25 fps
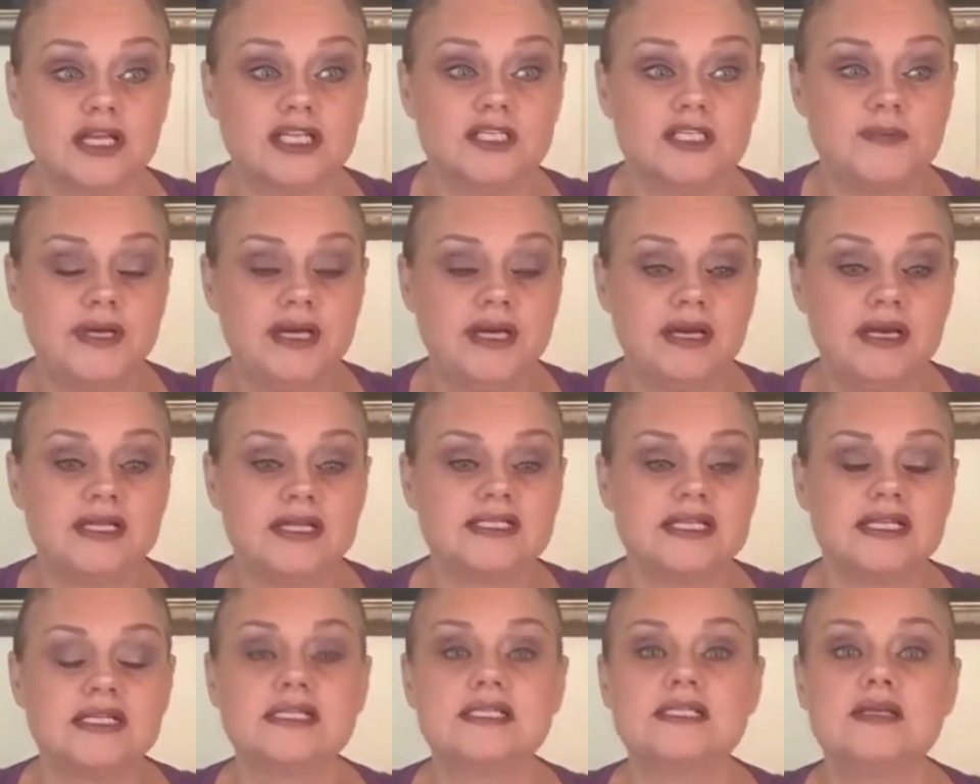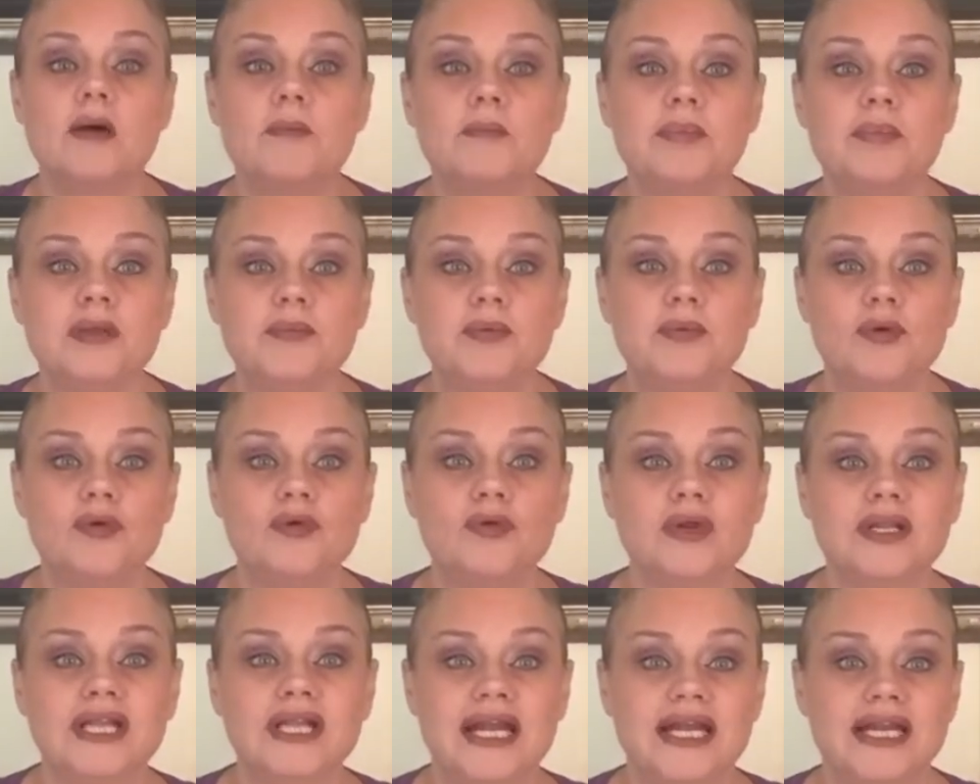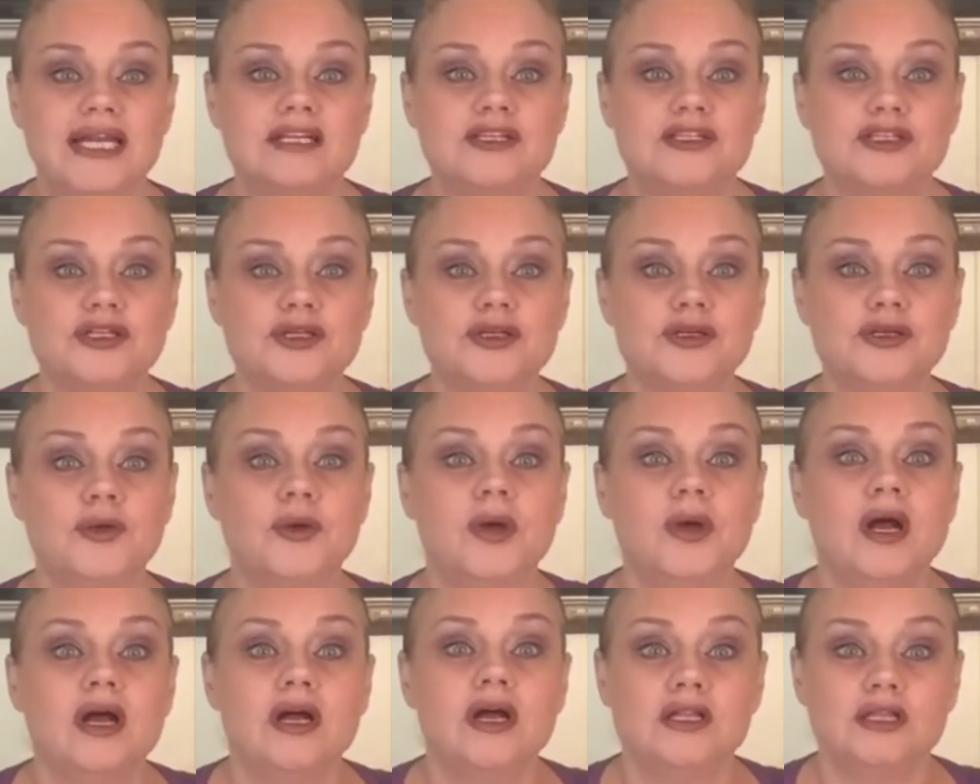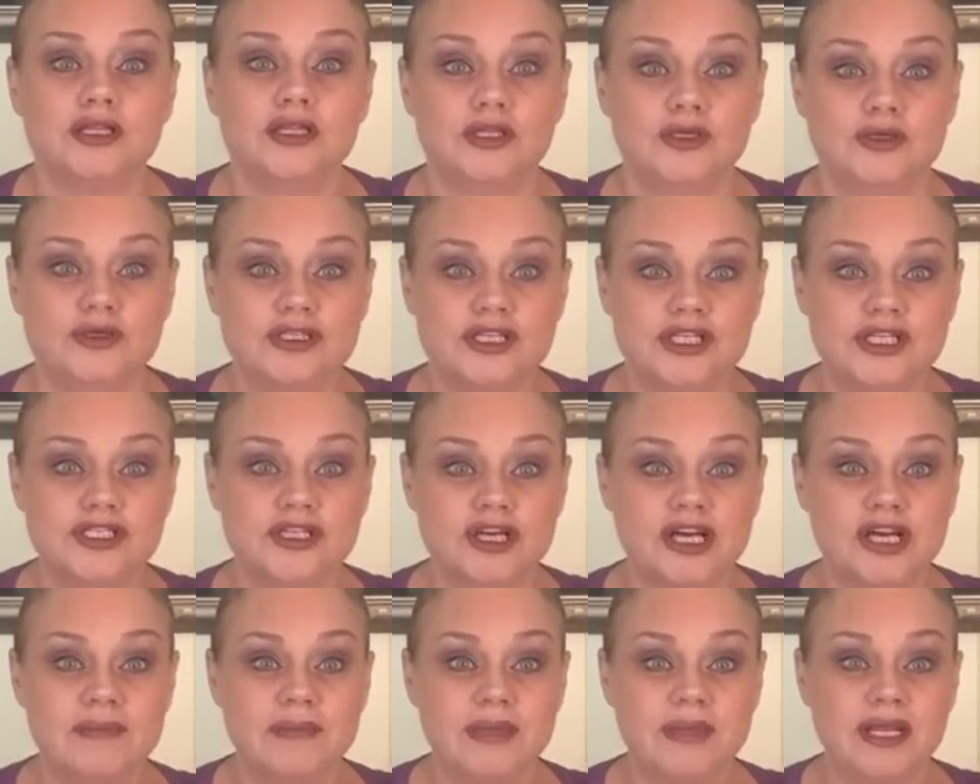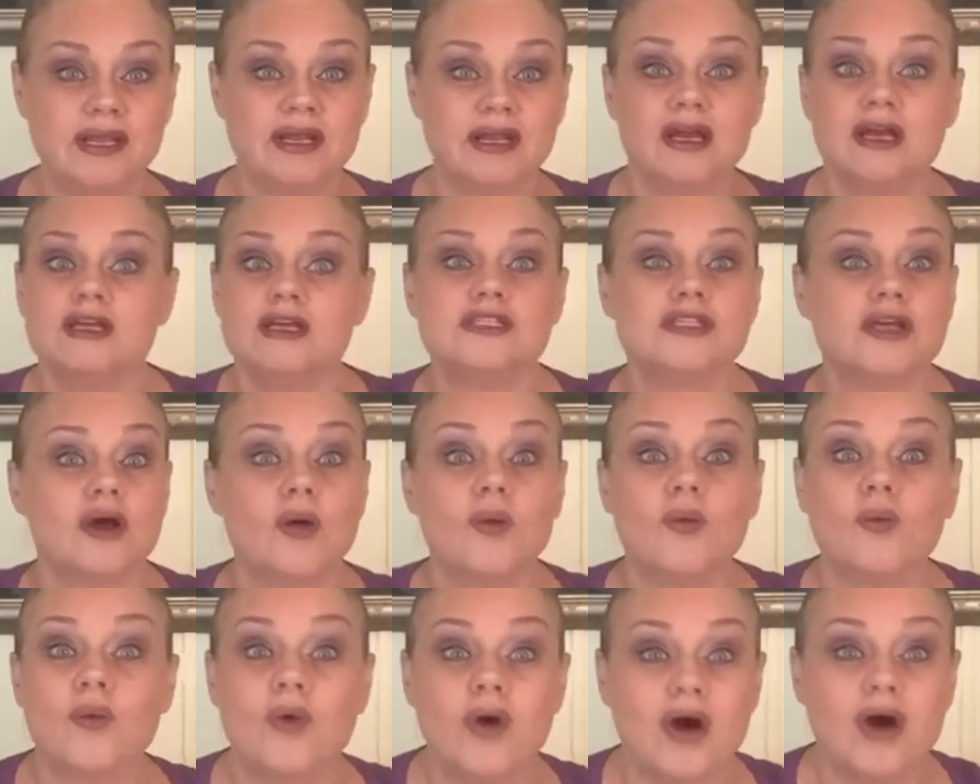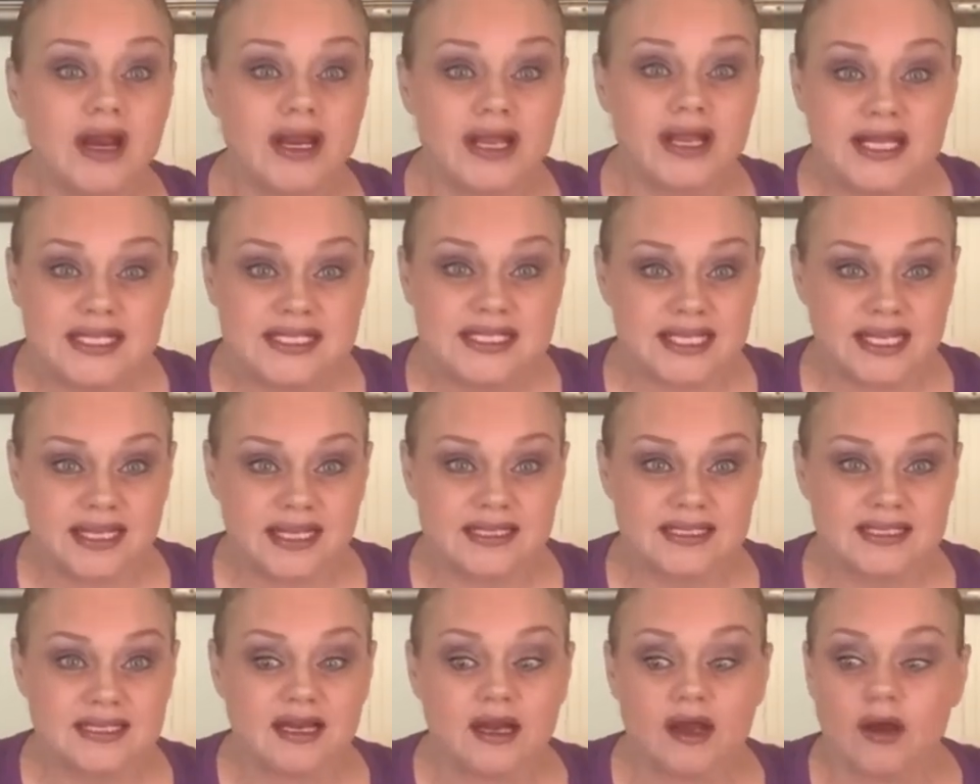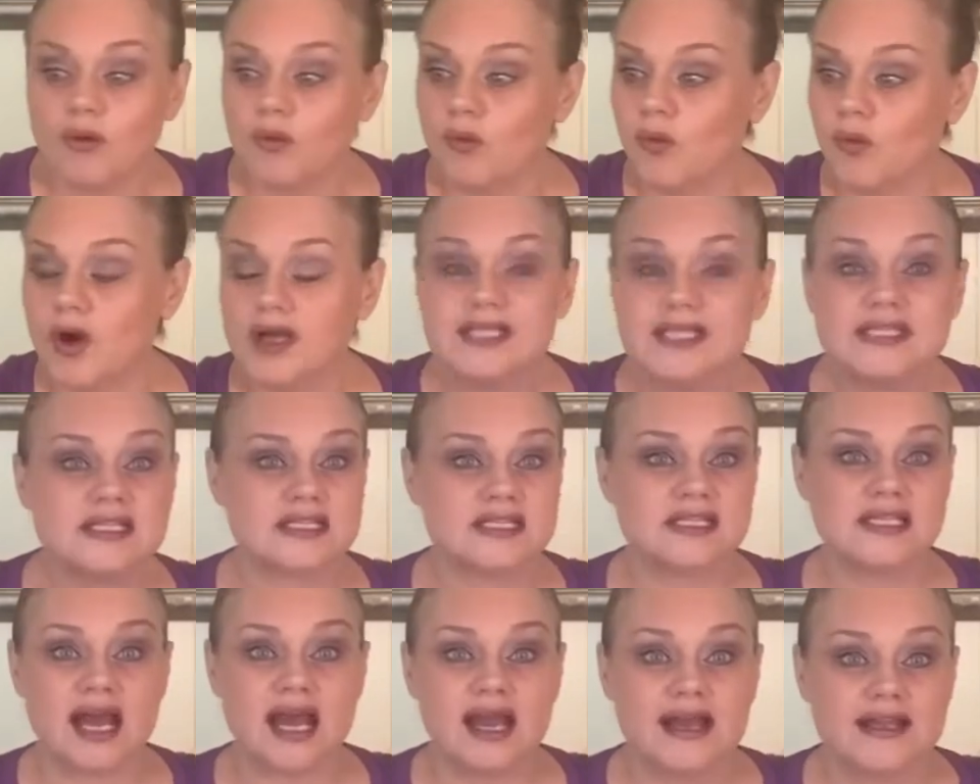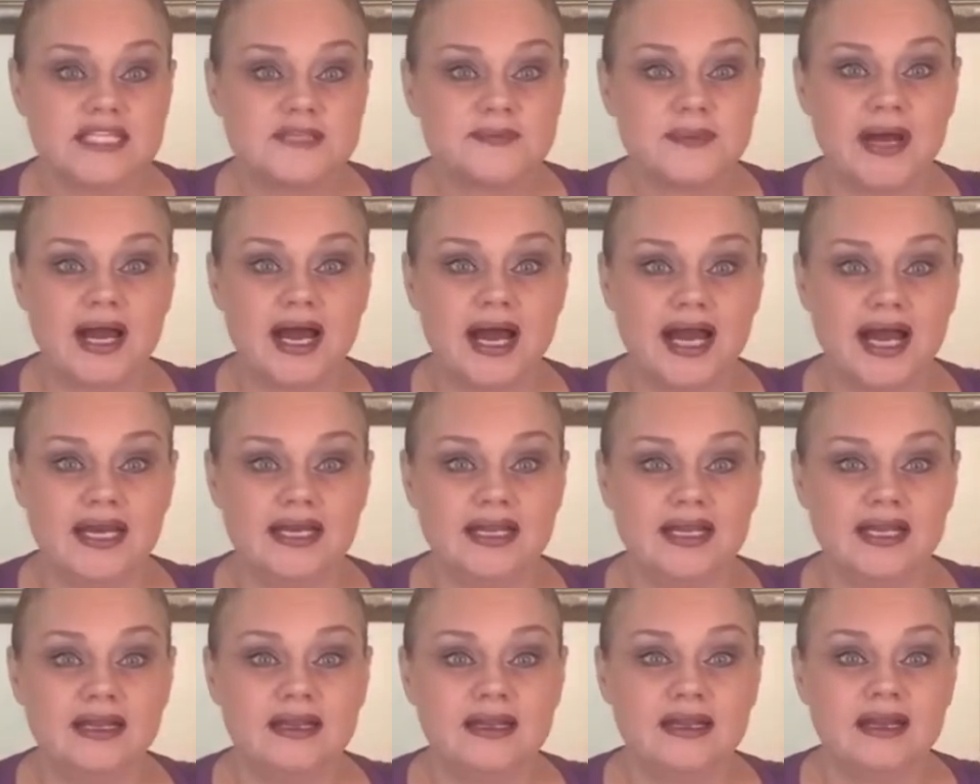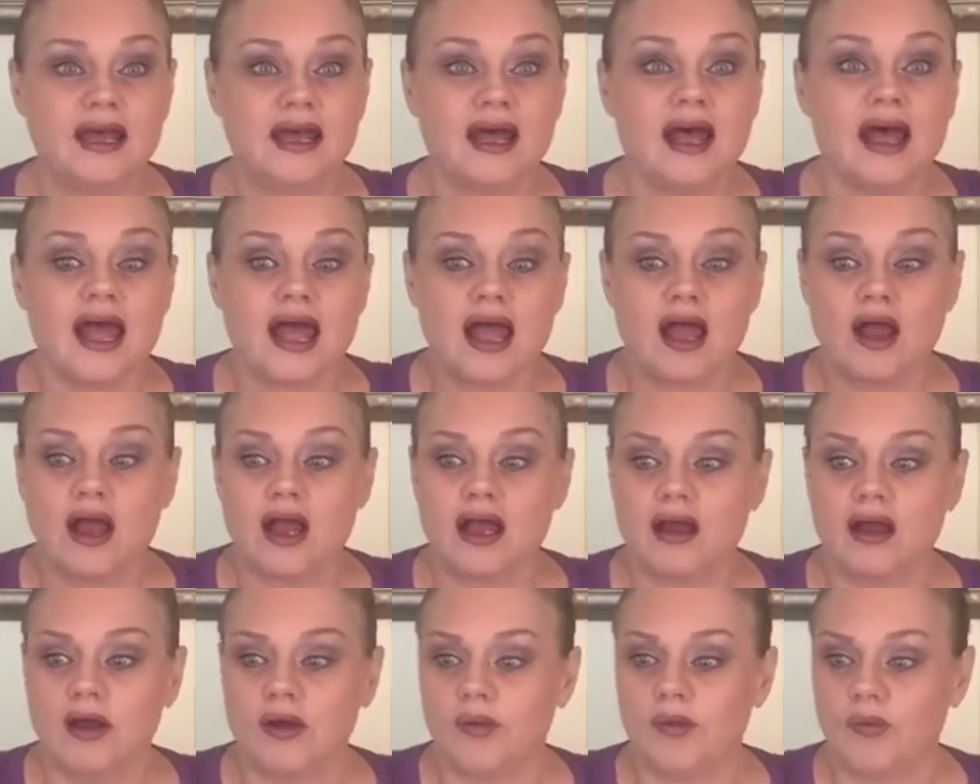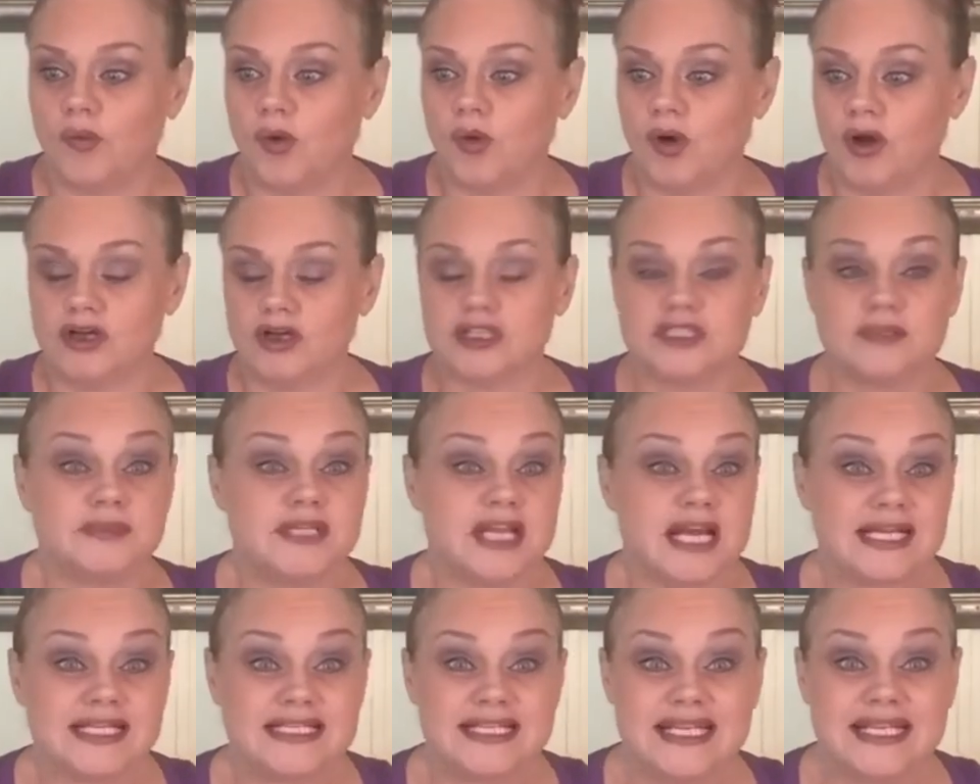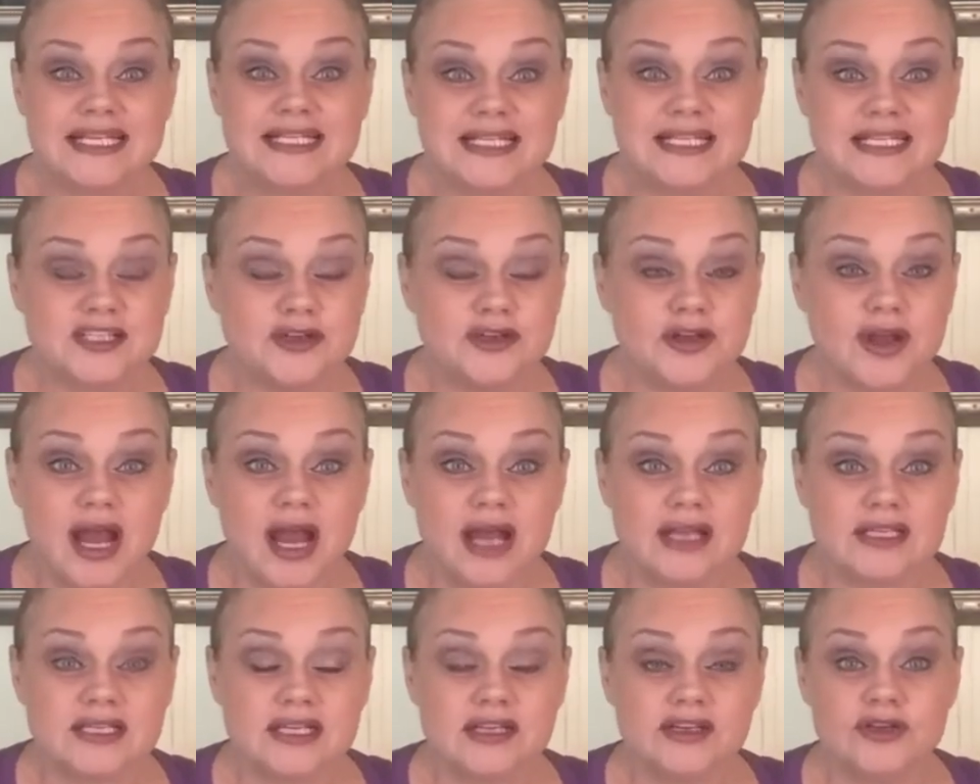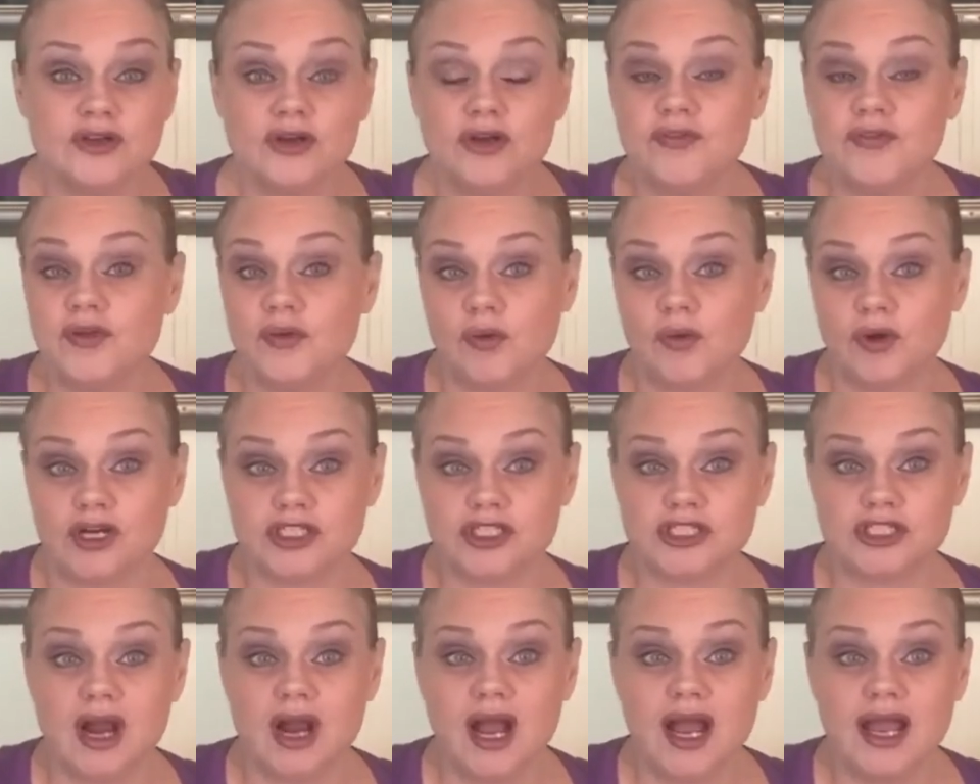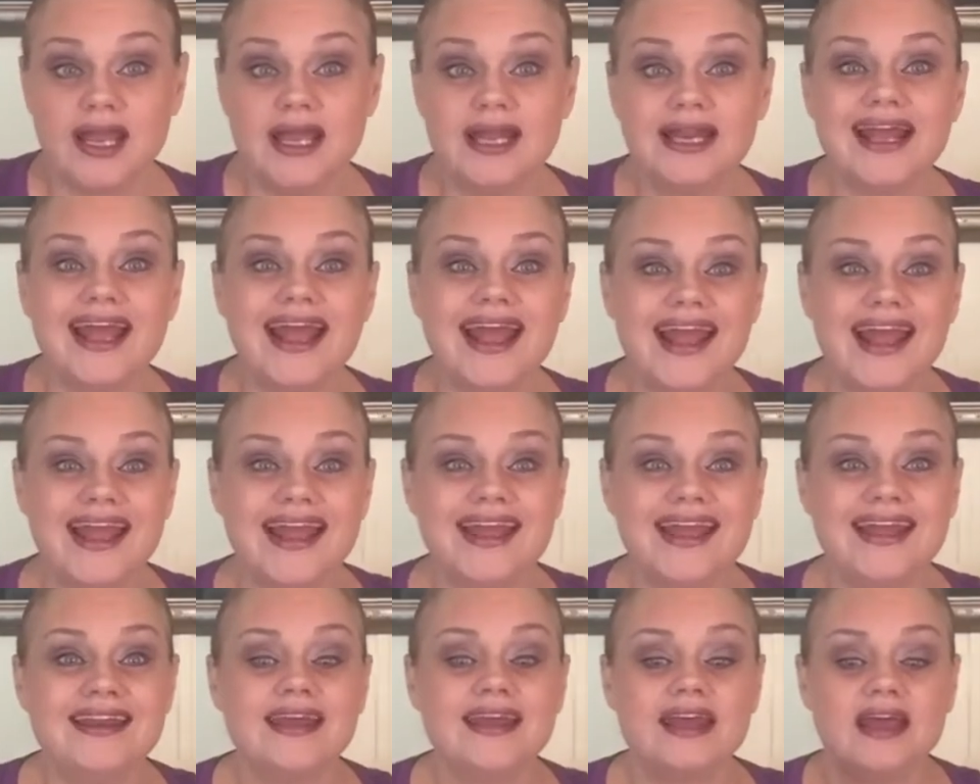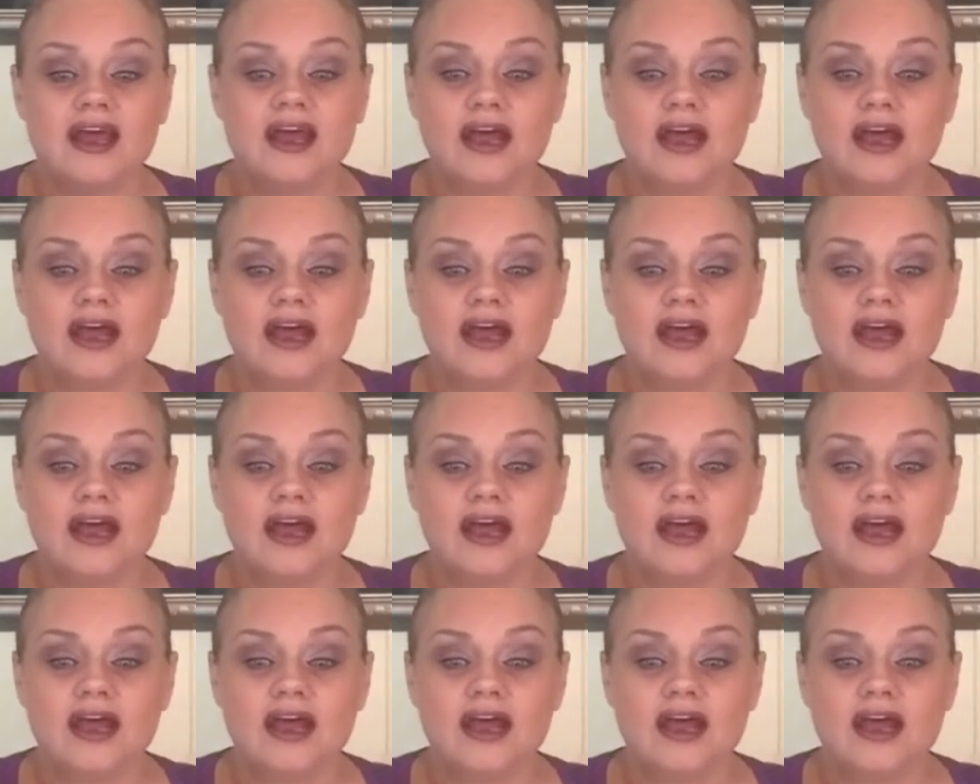experience, and some people relate it to lucid dreaming. So what is it? What's the science behind it? What are some techniques that you guys can do if you want to try it? And